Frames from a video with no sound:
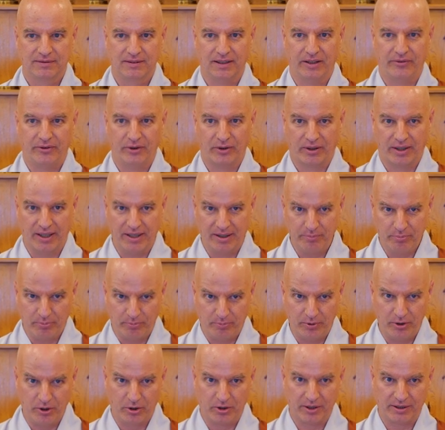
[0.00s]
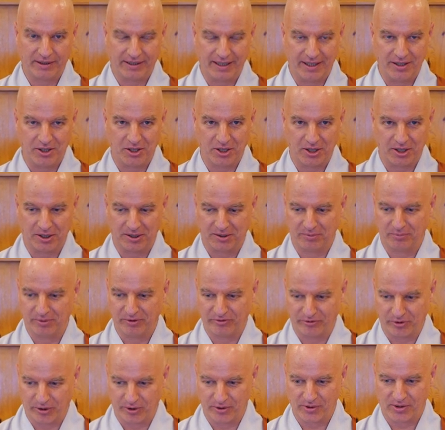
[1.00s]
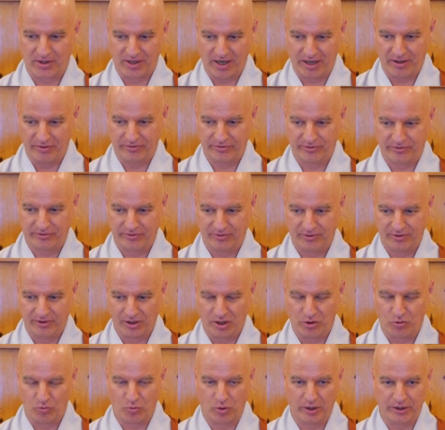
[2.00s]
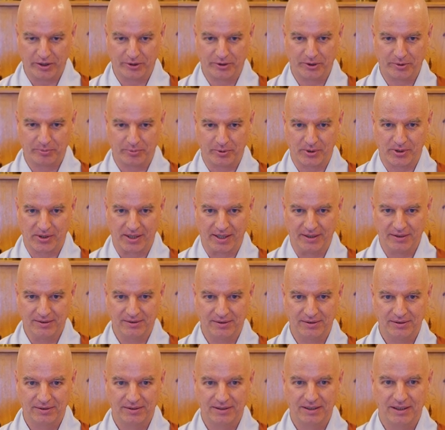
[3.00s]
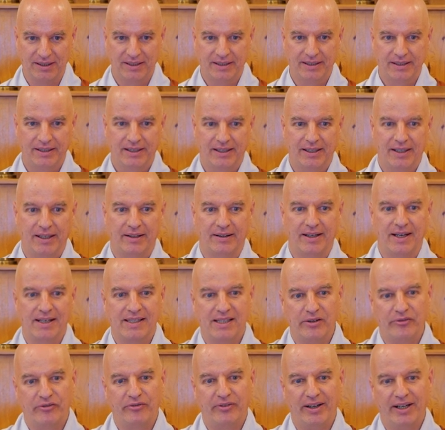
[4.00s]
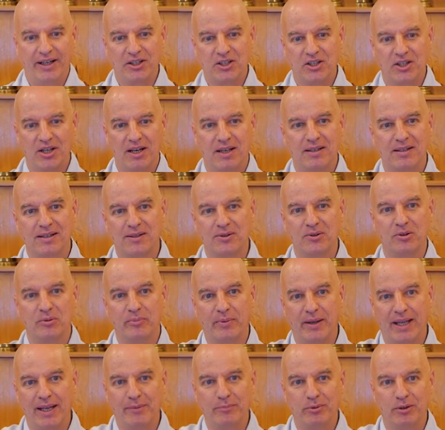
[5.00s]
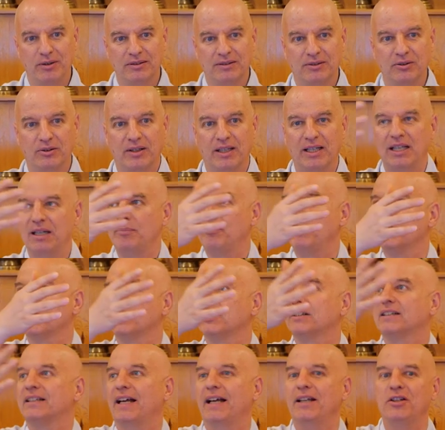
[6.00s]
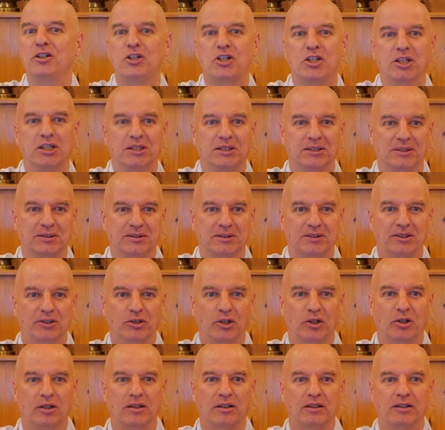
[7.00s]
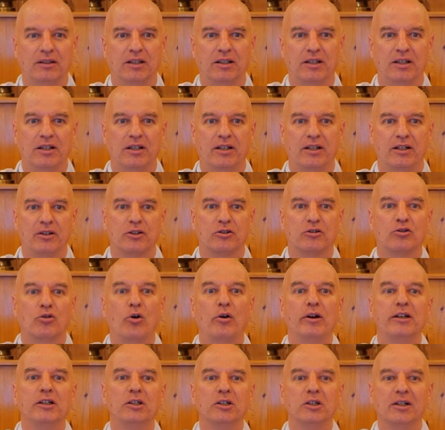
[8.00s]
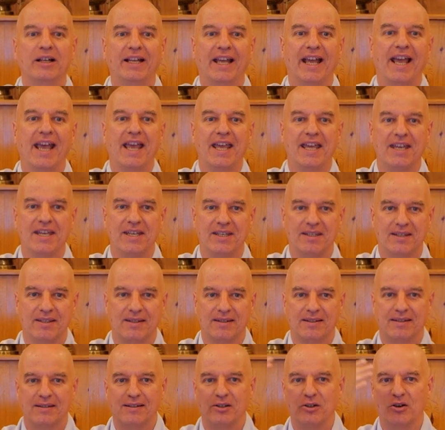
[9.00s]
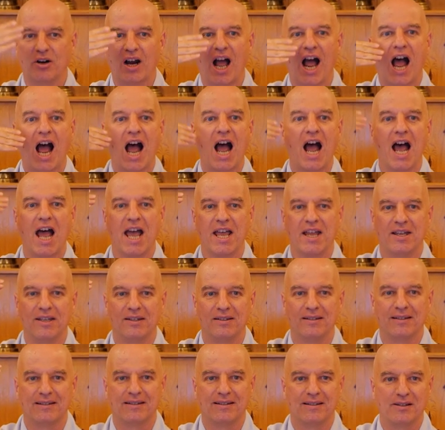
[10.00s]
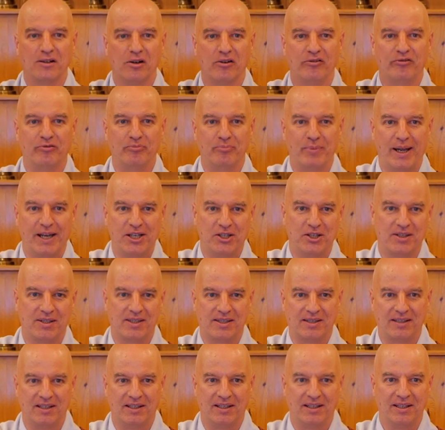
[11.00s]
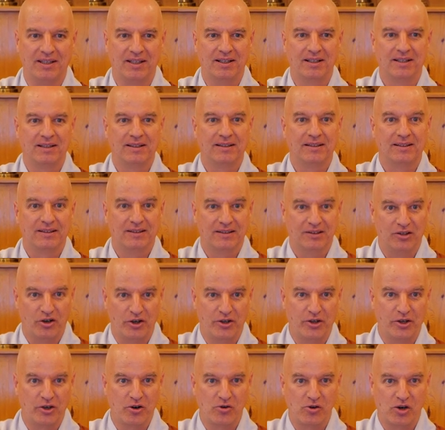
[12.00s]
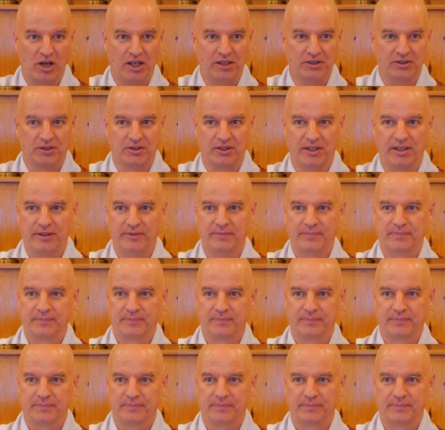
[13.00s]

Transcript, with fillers: If you keep your attention before yourself, 100%, there's a fair chance you'll be able to keep your attention, your royal gaze, your eyes of majesty on your own country.